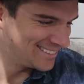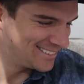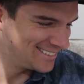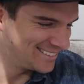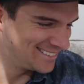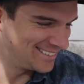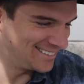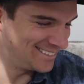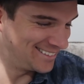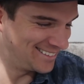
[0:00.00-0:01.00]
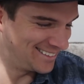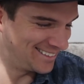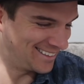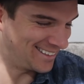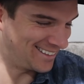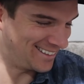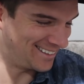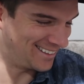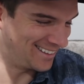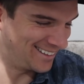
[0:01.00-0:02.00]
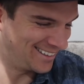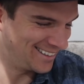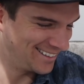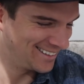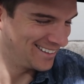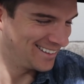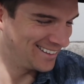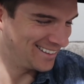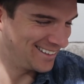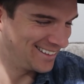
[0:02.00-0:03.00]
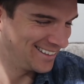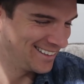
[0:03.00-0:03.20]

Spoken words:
This person isn't speaking.